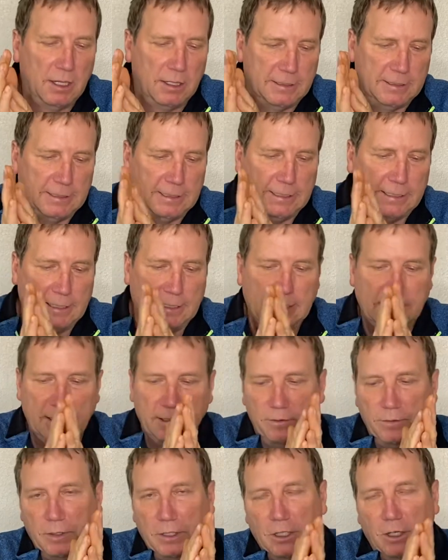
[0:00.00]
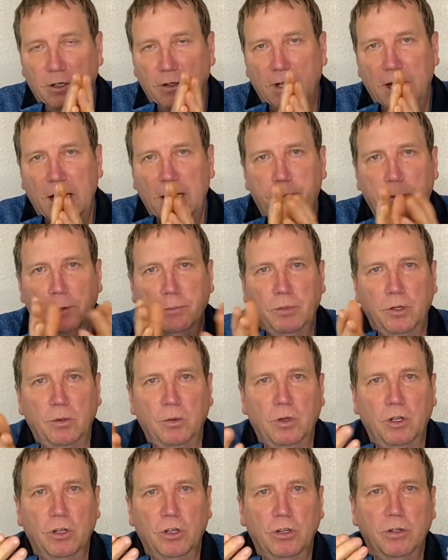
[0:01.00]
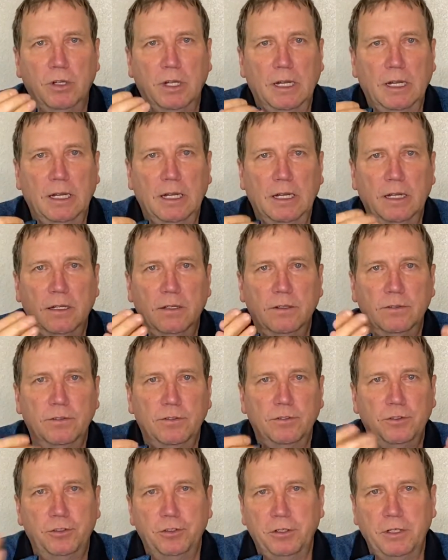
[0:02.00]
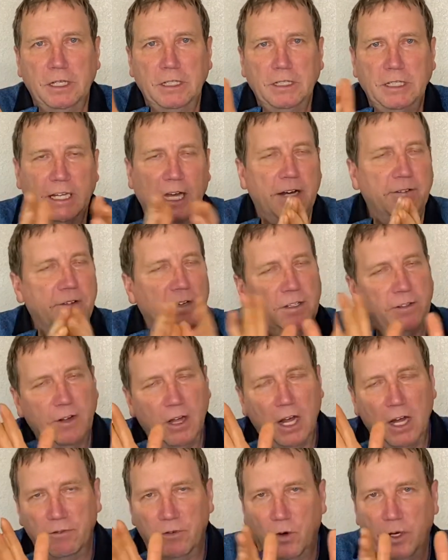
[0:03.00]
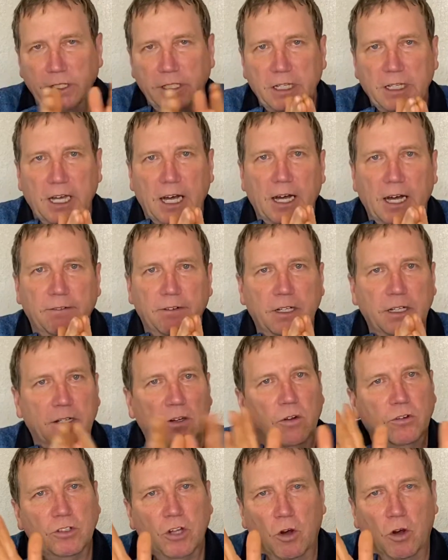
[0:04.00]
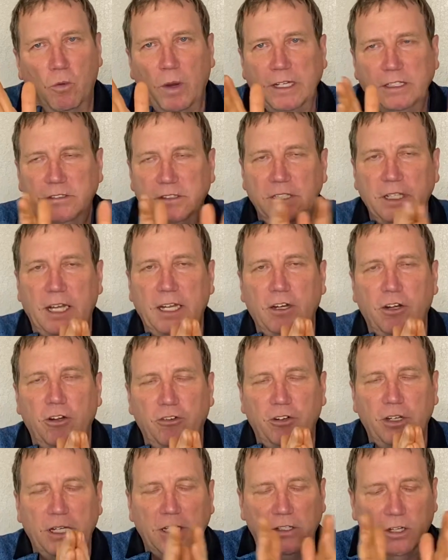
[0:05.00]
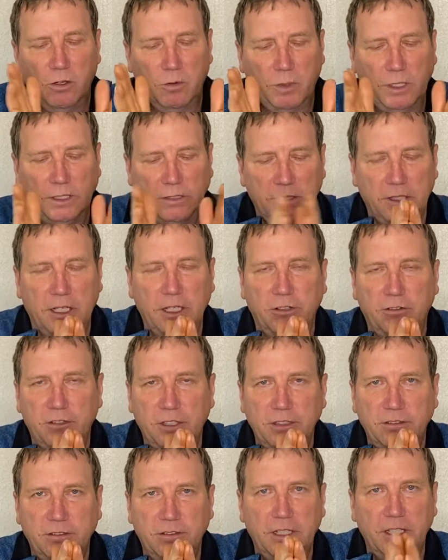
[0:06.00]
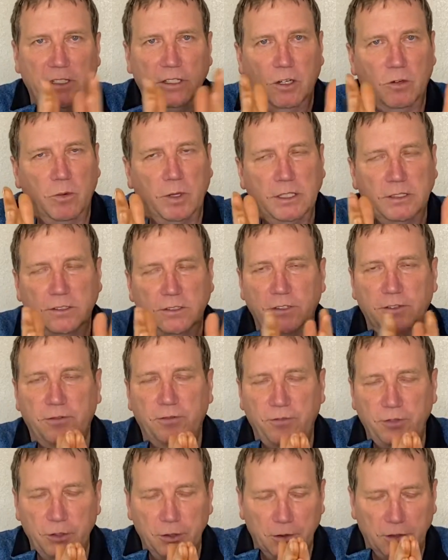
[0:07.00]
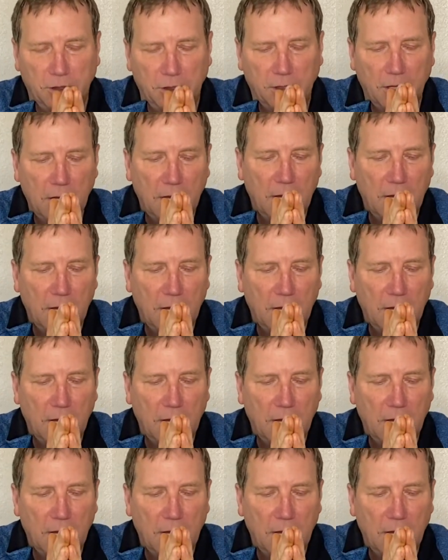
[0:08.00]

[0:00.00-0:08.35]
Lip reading: You know, a lot of people will do it in the oven. Avoid the oven. Don't waste the energy. Don't waste electricity. Don't waste your fuel.